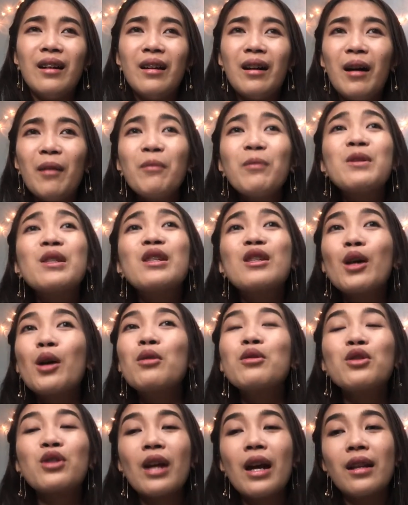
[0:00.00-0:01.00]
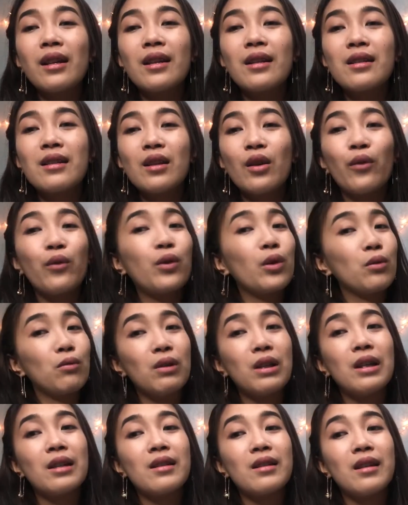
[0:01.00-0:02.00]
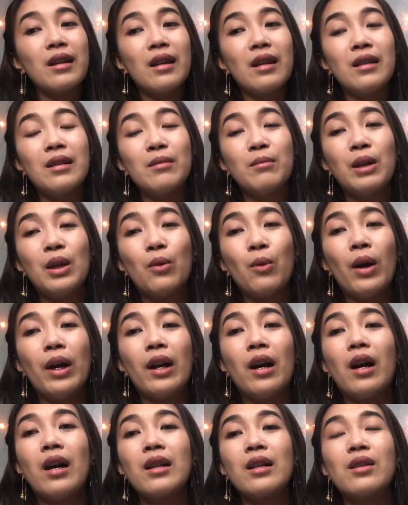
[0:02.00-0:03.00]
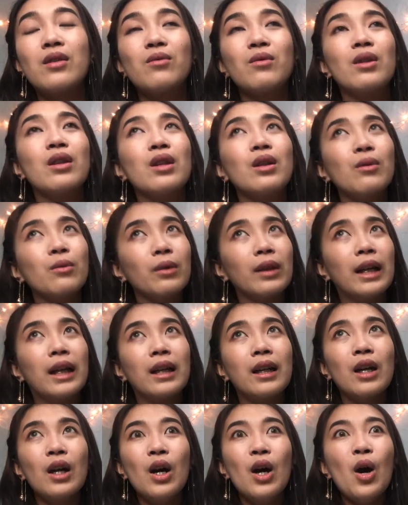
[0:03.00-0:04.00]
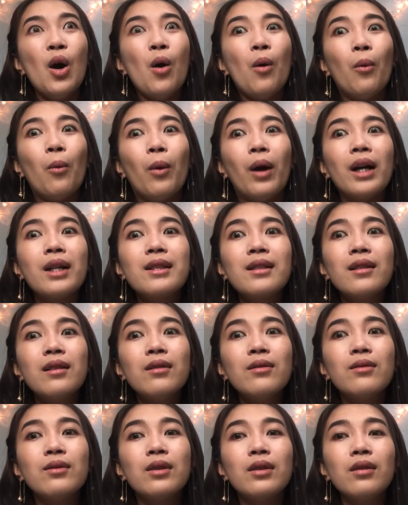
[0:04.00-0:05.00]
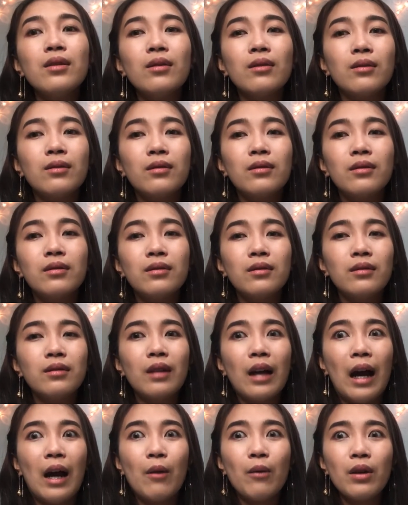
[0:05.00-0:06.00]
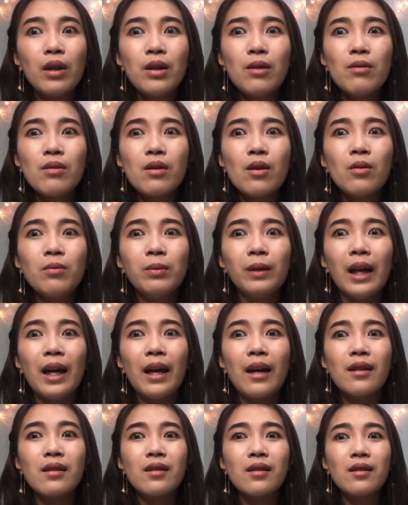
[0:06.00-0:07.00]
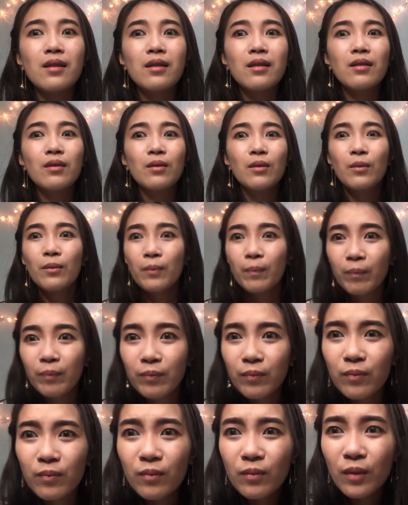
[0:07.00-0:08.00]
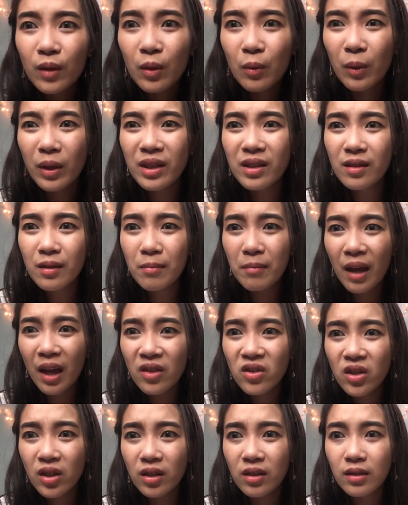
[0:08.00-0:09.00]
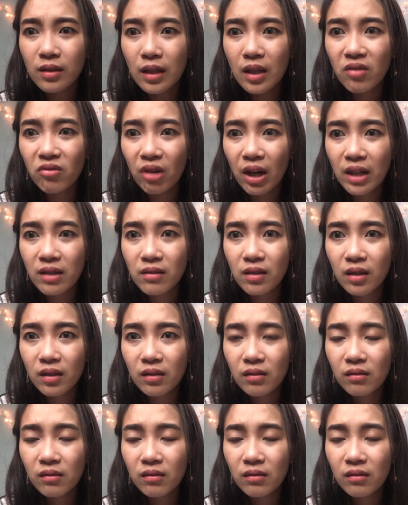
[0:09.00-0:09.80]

I'm so jealous of Korean skin, to be quite honest with you. Like, what do you do? How are you so blessed? What's the magic secret?